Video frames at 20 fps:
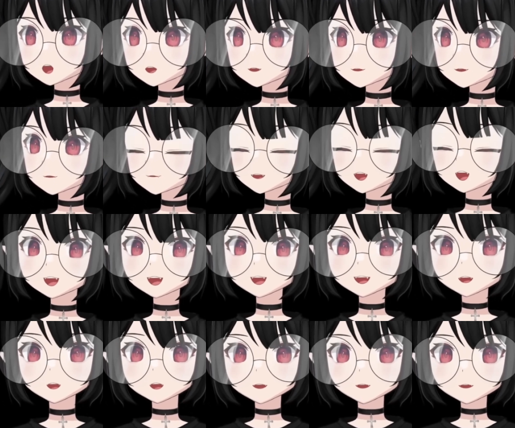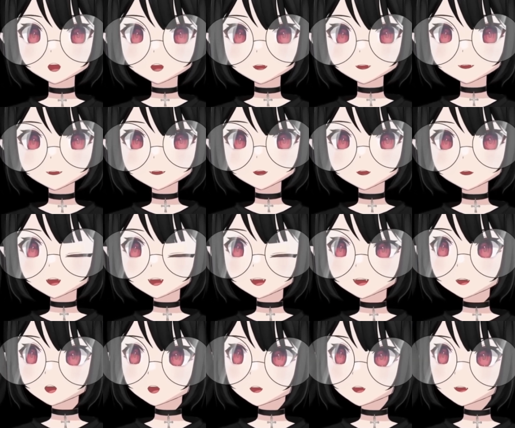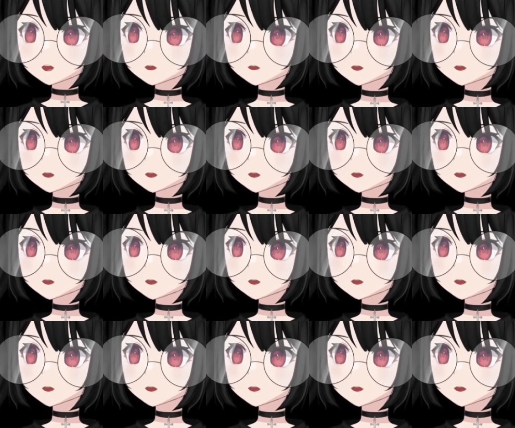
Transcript: If I was working at BioWare,